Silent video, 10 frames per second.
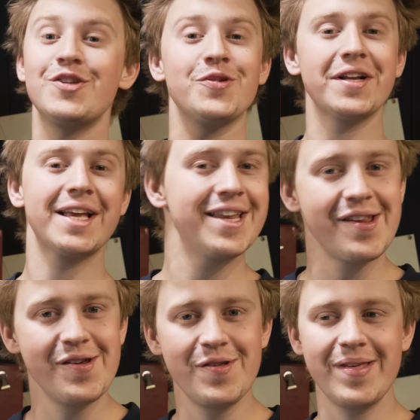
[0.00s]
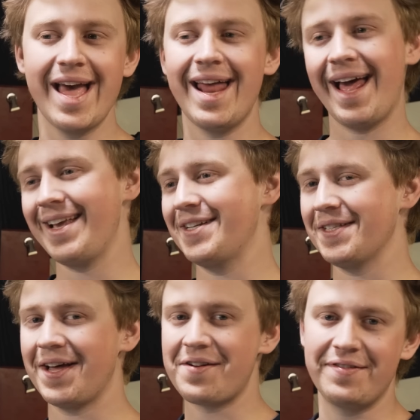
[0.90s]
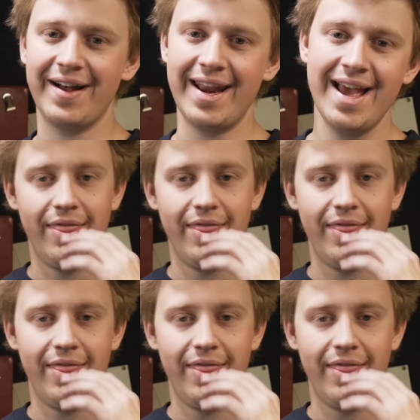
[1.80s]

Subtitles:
So we're gonna continue to do that. I think it's a lot of fun.